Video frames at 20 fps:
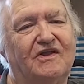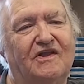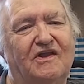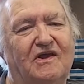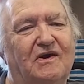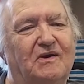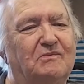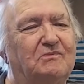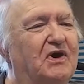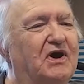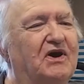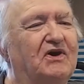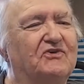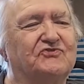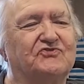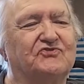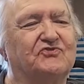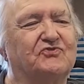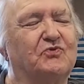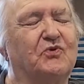
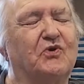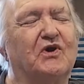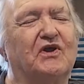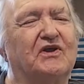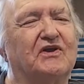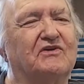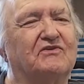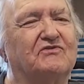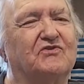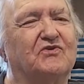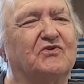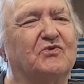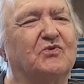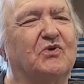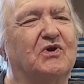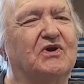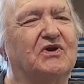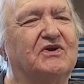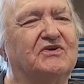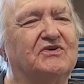clubhouse or whatever it
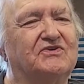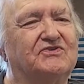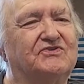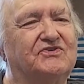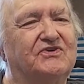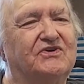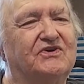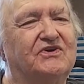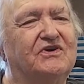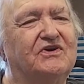was,